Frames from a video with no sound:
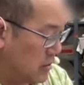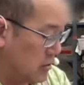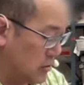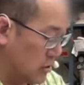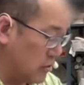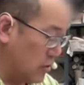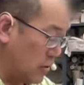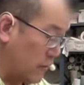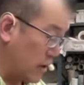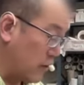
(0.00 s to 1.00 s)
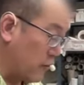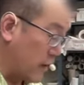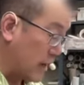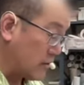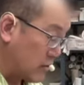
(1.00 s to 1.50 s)
So if I go
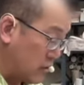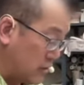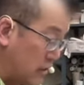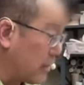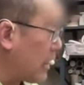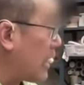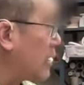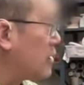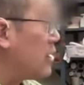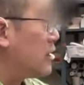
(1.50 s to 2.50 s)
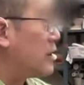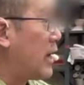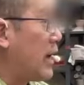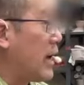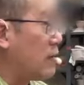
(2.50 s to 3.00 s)
faster than that,
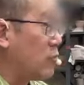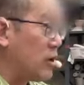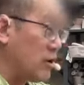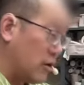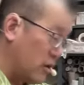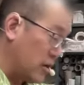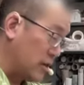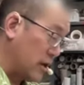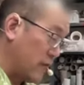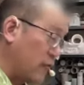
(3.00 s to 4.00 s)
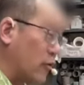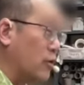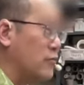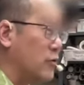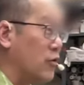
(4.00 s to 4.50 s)
that what do you call it? That
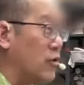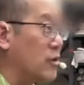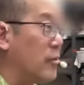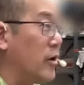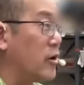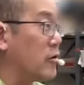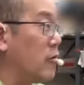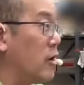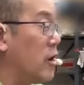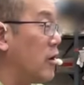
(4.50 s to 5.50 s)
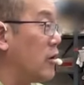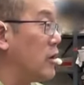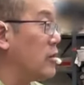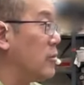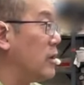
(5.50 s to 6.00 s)
force when you're on the merry-go-round
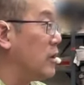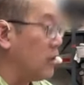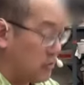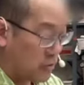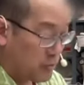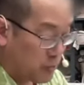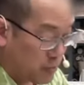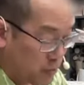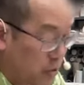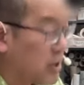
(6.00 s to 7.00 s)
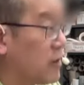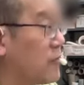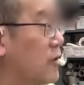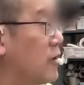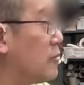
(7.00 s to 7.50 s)
in the middle, your
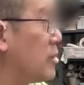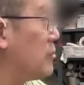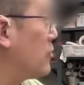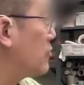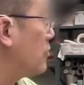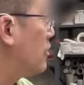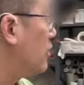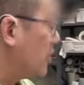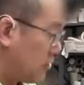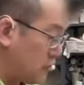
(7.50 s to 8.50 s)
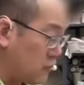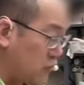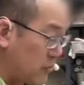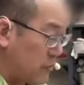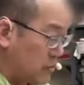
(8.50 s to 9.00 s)
whatever people
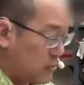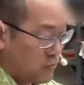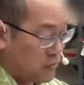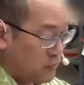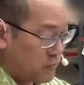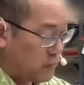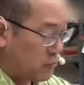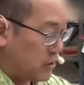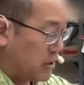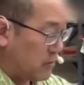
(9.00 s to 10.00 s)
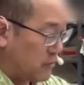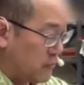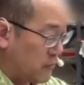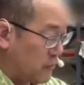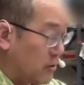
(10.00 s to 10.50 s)
centrifugal whatever
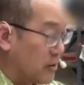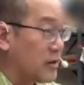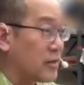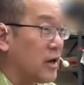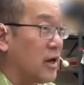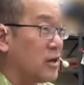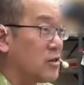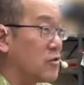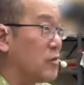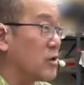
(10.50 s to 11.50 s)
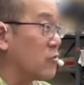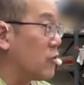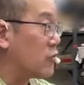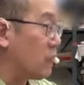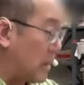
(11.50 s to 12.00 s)
force on the edge is much
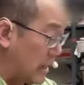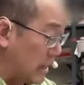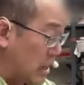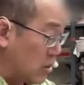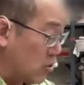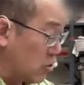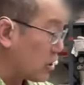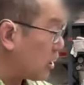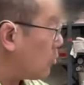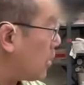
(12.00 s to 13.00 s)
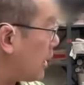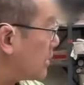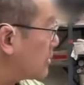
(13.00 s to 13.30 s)
more dramatic. Look how wide